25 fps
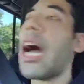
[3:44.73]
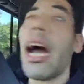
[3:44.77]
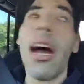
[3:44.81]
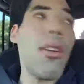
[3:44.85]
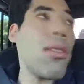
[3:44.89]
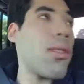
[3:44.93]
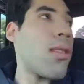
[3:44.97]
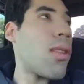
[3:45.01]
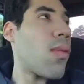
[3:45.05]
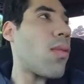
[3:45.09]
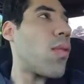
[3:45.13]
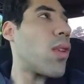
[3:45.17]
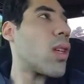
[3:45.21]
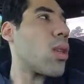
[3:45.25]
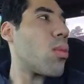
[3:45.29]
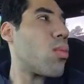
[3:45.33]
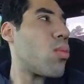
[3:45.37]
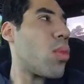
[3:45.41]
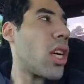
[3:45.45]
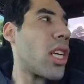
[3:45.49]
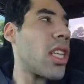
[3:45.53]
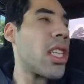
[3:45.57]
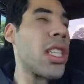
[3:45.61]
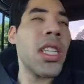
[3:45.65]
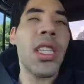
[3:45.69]
I was the first
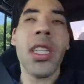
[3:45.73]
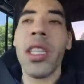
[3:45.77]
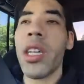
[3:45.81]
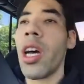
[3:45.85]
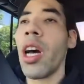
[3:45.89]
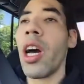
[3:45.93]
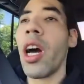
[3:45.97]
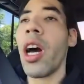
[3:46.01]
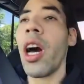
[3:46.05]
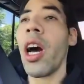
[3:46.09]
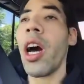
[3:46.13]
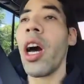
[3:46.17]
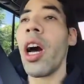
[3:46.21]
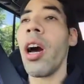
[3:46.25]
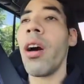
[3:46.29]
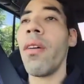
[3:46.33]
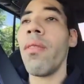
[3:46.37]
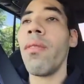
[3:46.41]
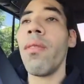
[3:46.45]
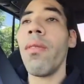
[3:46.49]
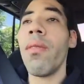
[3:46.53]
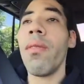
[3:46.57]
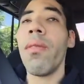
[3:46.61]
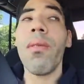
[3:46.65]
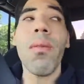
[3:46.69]
impressions.
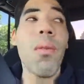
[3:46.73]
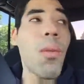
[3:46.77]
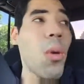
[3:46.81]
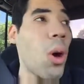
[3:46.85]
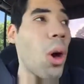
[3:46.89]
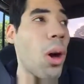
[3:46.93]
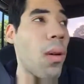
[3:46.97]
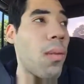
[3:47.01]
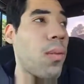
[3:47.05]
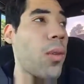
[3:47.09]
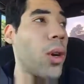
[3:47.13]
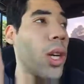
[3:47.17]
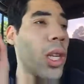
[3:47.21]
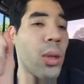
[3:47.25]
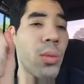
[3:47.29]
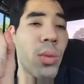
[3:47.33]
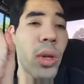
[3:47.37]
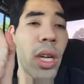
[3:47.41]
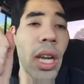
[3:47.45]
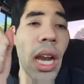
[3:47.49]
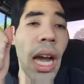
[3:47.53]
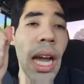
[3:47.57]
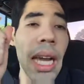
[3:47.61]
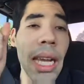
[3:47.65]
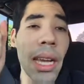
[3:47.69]
For first
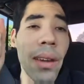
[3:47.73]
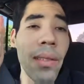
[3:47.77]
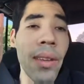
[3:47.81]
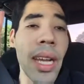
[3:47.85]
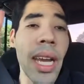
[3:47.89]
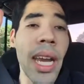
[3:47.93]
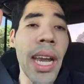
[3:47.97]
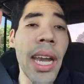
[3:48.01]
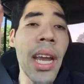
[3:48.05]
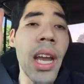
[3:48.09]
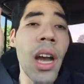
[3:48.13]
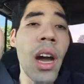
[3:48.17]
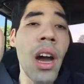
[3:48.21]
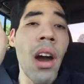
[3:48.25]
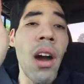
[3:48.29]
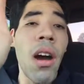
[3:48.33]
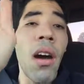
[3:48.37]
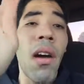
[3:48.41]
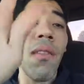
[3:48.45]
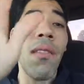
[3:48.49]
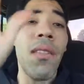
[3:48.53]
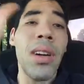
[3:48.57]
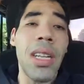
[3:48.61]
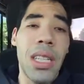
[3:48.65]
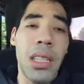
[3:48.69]
impression, I give it a,
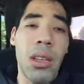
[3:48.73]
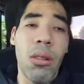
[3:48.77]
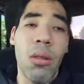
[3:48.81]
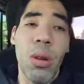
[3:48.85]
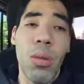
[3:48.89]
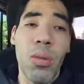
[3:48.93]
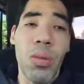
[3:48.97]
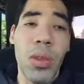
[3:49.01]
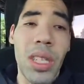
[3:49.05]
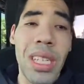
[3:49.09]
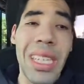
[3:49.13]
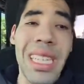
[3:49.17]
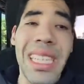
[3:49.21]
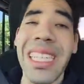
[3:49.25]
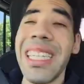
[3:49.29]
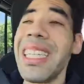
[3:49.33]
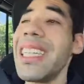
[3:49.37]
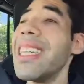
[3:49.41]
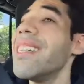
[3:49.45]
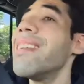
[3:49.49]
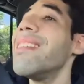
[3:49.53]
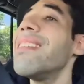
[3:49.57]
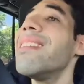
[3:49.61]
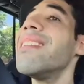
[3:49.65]
don't want please.